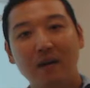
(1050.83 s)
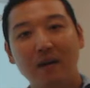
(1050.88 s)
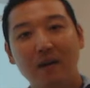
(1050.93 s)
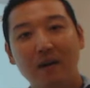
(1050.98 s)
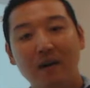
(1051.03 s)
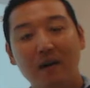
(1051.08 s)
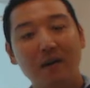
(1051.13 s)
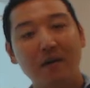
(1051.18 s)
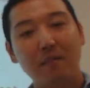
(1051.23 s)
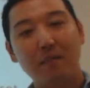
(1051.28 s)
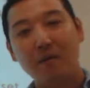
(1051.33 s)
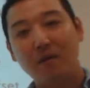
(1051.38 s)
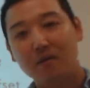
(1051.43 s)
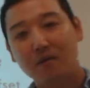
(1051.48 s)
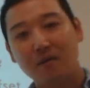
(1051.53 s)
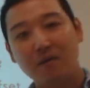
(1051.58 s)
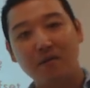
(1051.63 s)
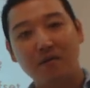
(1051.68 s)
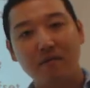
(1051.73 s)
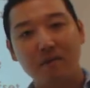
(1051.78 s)
on the
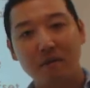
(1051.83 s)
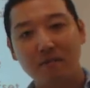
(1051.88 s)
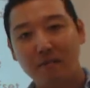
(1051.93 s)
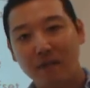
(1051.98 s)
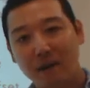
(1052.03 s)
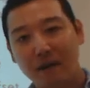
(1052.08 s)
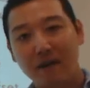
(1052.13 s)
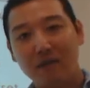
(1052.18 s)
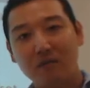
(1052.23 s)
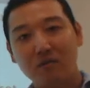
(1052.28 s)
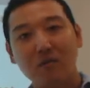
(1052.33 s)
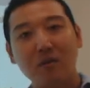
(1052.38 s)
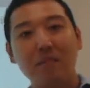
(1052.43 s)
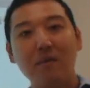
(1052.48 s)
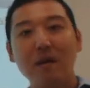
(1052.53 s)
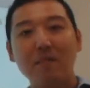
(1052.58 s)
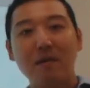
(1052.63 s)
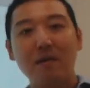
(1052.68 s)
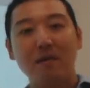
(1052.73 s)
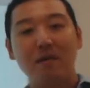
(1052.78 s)
purchase of their products, or
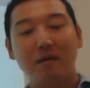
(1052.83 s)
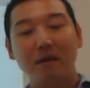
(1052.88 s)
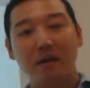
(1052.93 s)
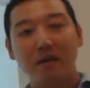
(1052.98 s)
maybe